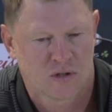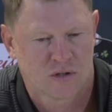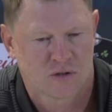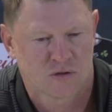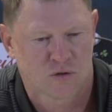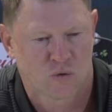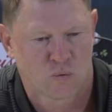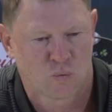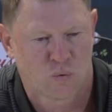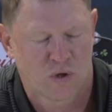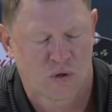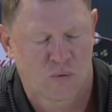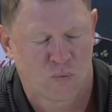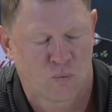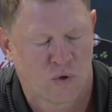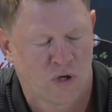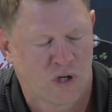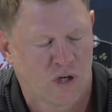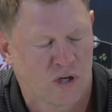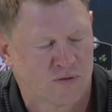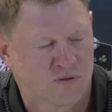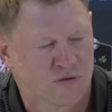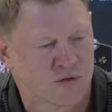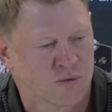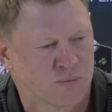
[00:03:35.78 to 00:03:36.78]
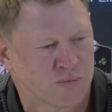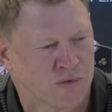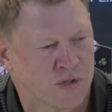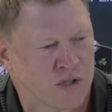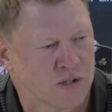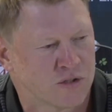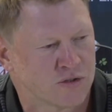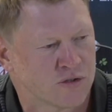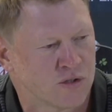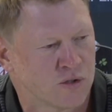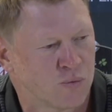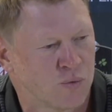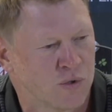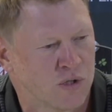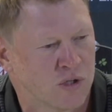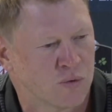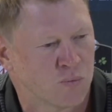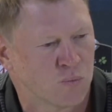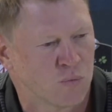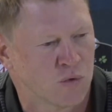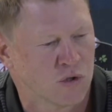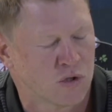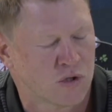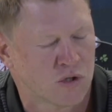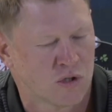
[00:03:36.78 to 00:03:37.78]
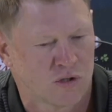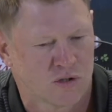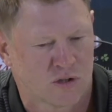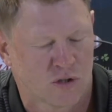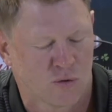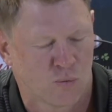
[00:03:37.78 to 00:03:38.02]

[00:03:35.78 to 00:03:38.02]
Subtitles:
we have some things that we can work on.